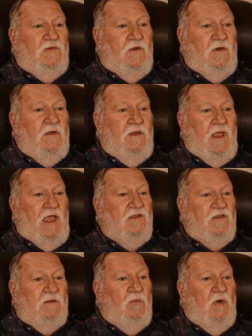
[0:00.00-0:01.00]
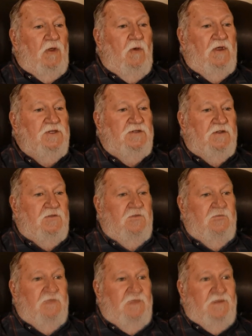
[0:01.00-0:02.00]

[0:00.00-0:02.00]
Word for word: started asking more questions.